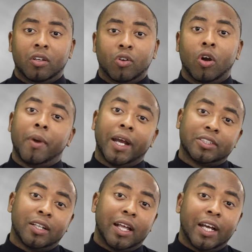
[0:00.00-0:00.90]
Going
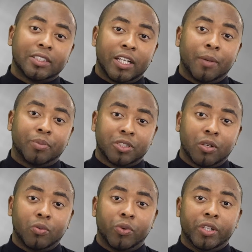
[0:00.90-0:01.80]
back to last
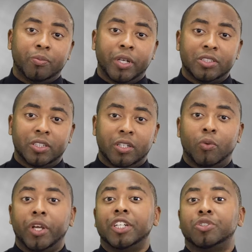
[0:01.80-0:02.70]
episode,
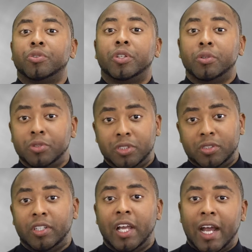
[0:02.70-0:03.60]
we
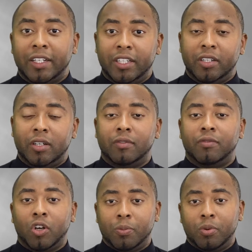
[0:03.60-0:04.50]
introduced the idea
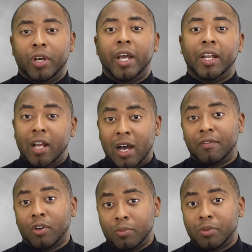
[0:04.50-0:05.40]
of verbal and
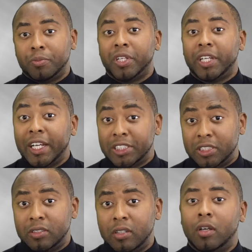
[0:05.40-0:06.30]
nonverbal communication.